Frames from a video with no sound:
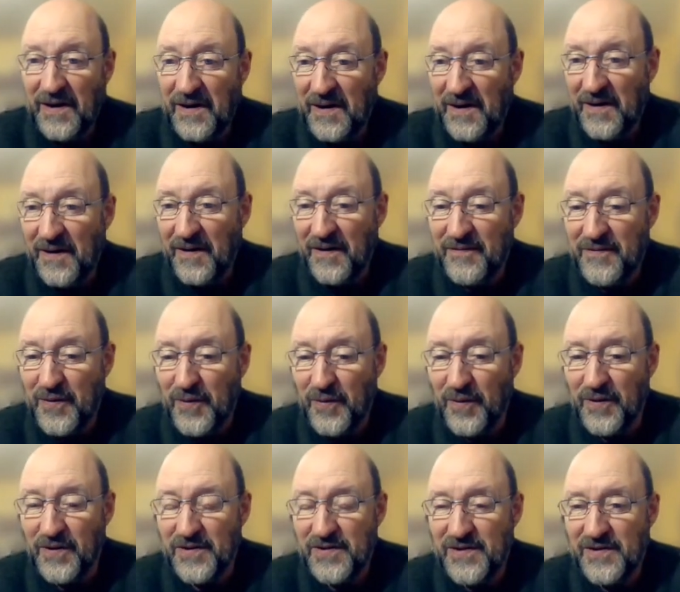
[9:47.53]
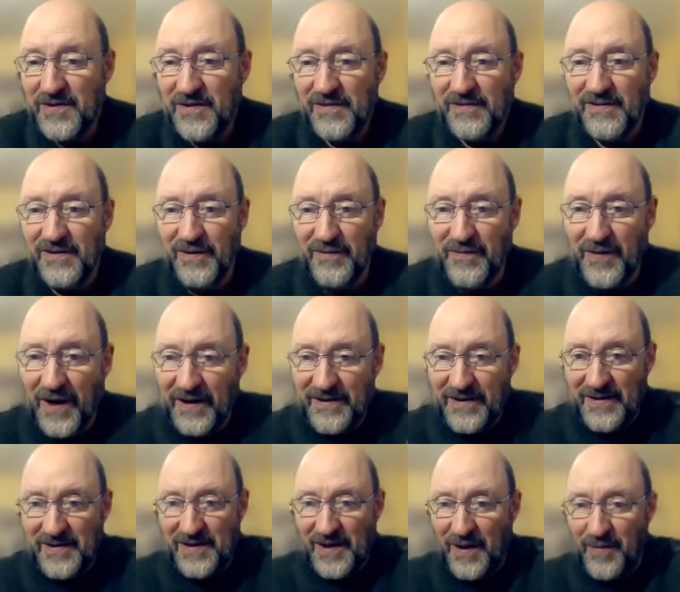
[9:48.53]
of course, You've
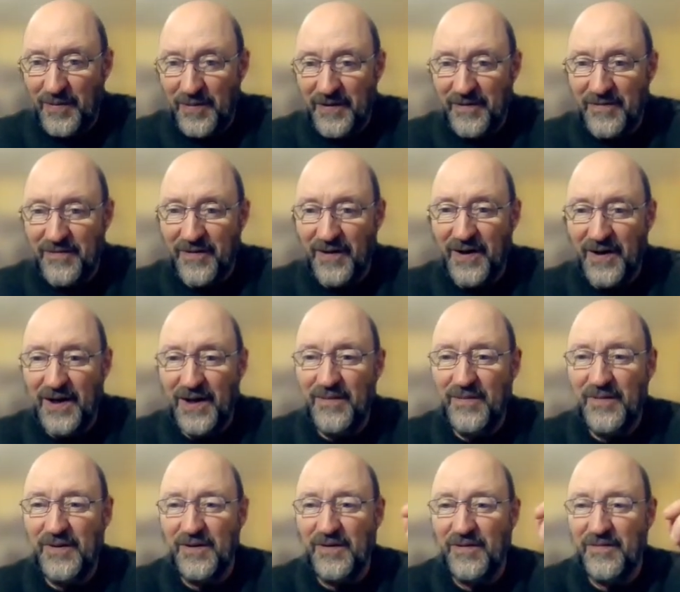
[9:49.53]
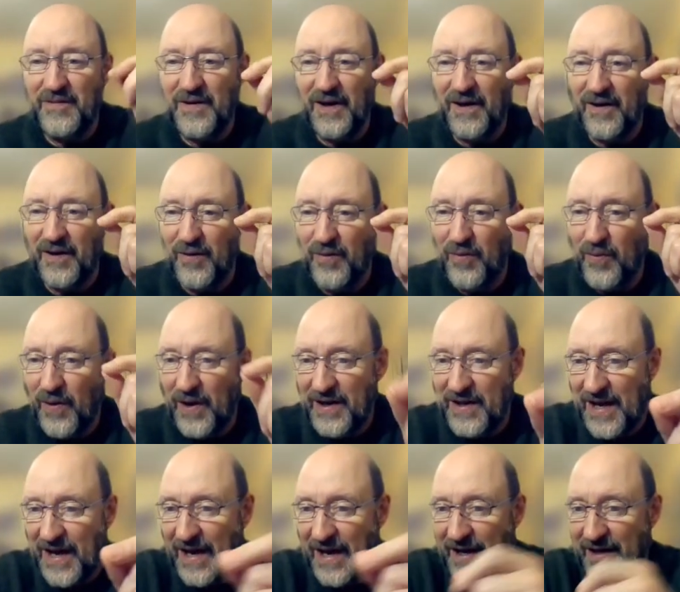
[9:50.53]
got the sampling frame, you've got a way
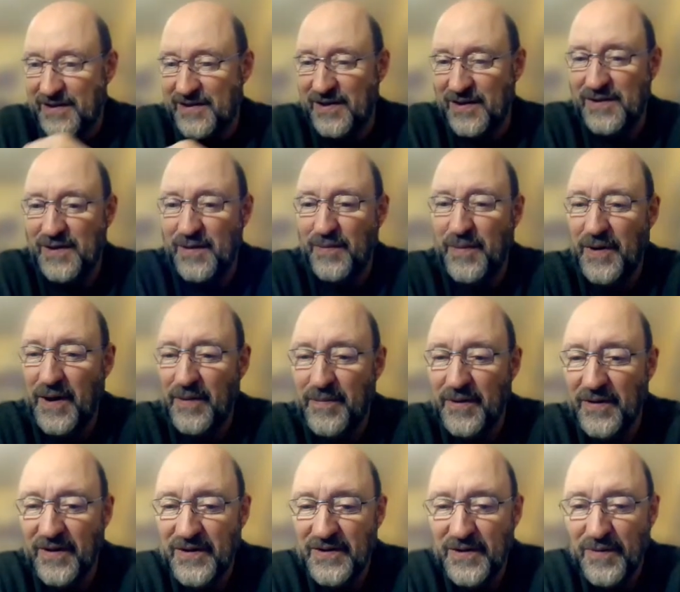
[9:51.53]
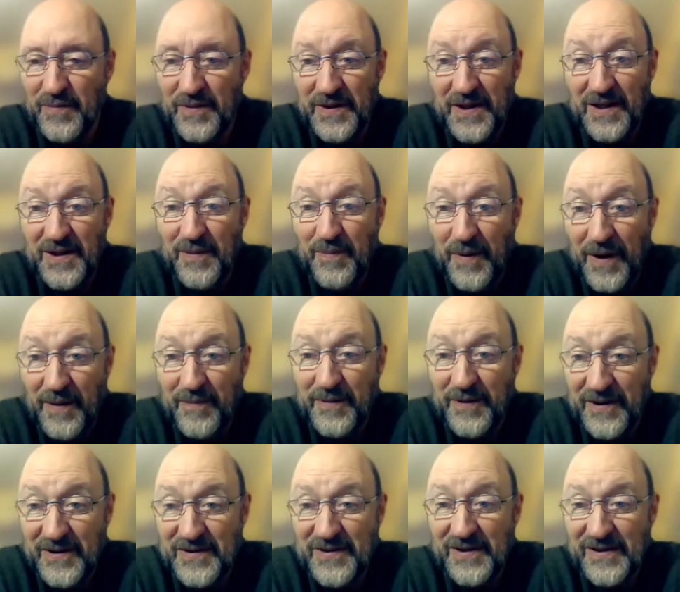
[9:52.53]
to access the population, but then the
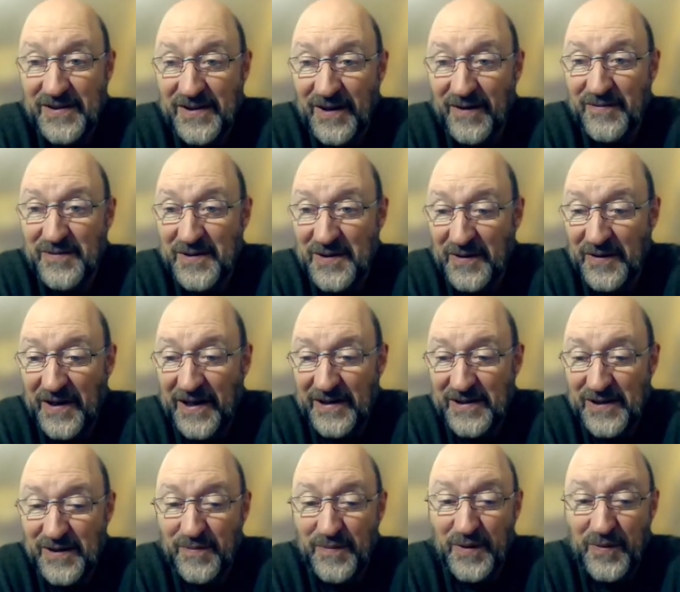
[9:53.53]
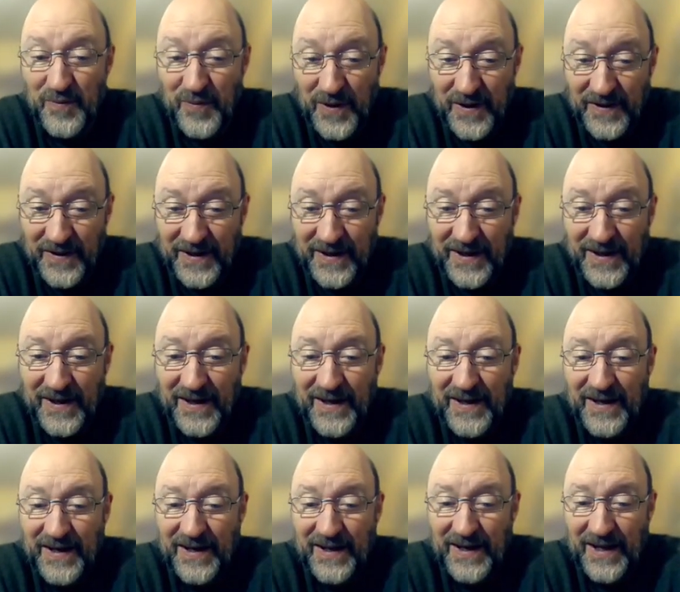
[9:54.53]
population itself still has to be willing
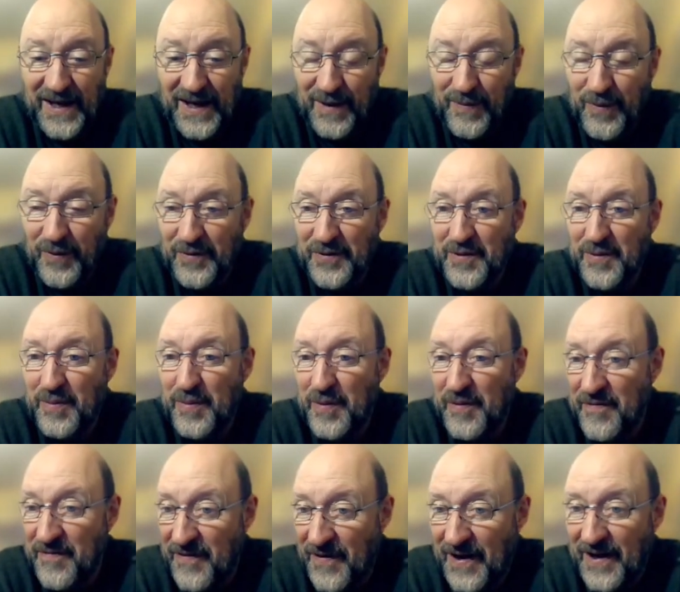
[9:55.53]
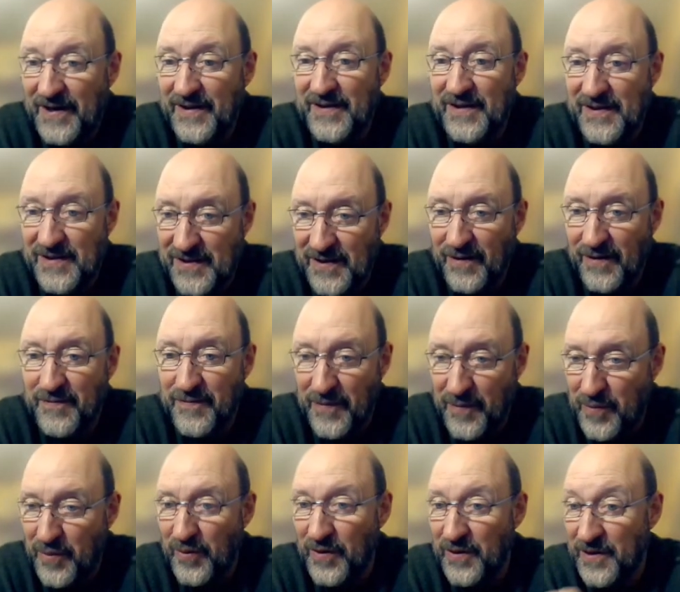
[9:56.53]
and able to provide the
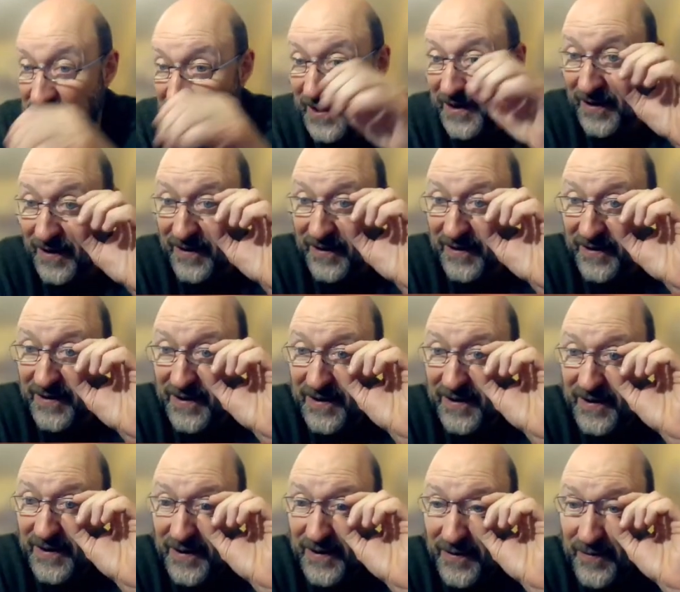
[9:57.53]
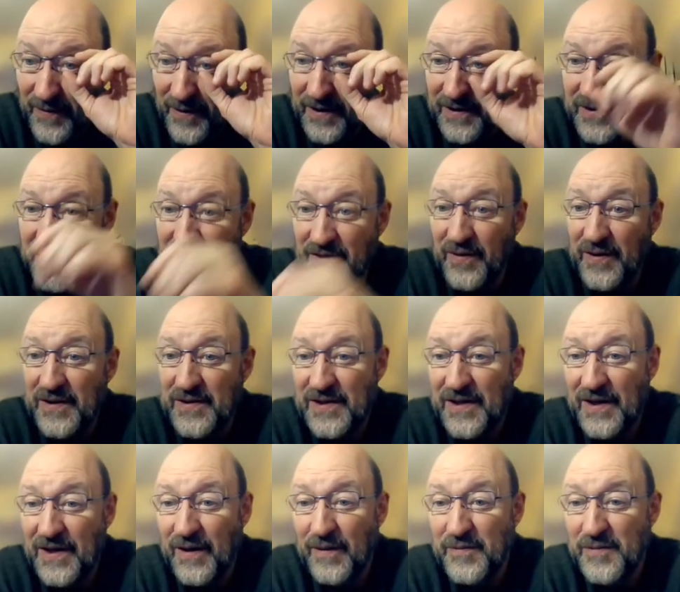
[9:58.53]
self-report data, right? So this
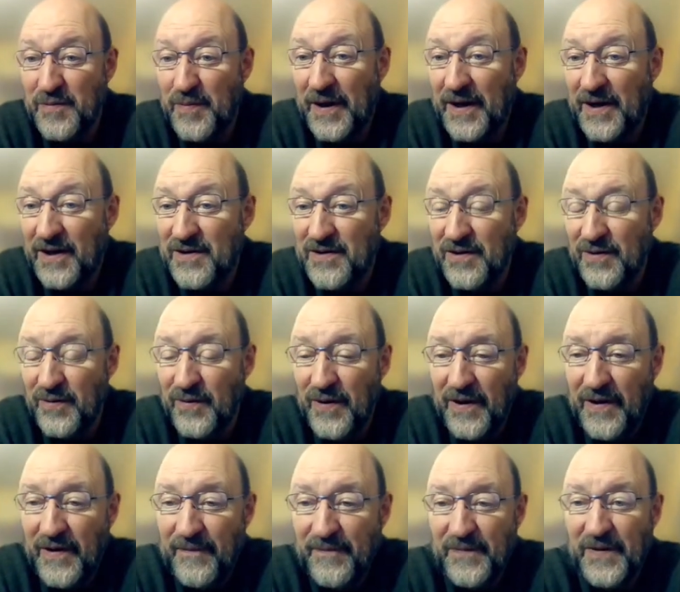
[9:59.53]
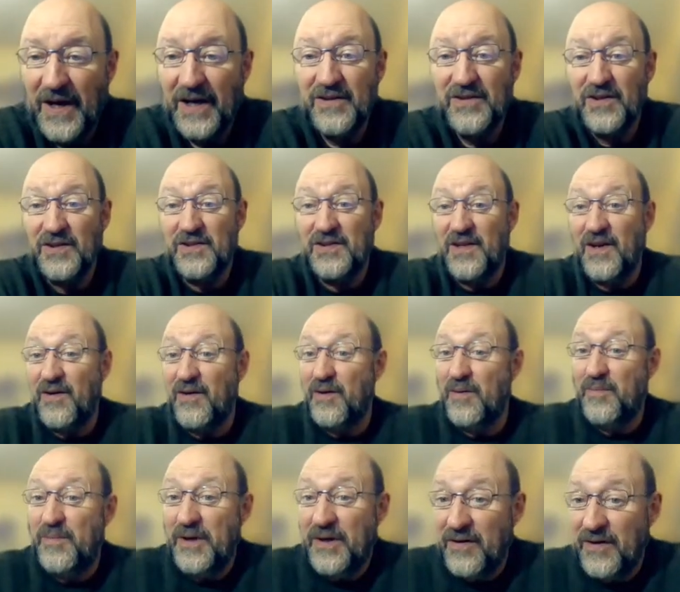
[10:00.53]
comes back to not just their
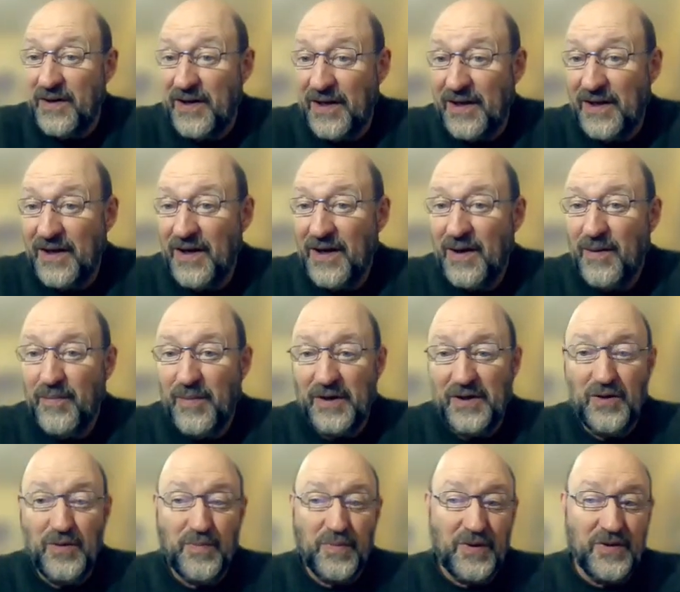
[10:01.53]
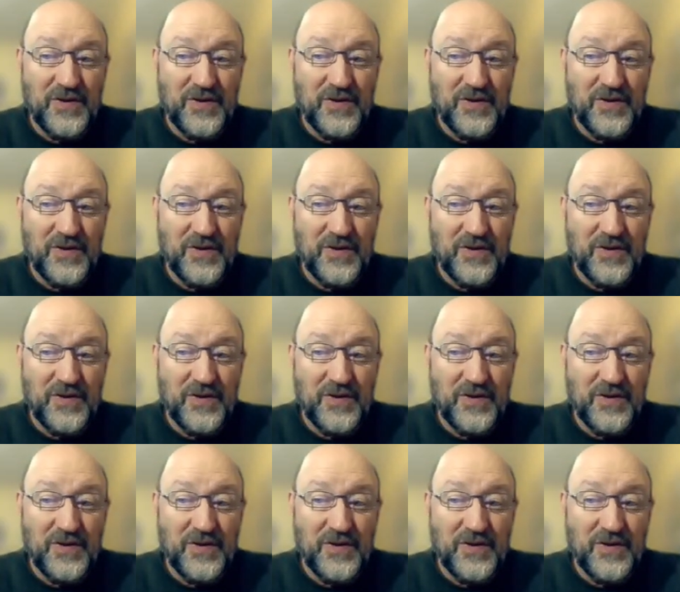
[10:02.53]
ability, but you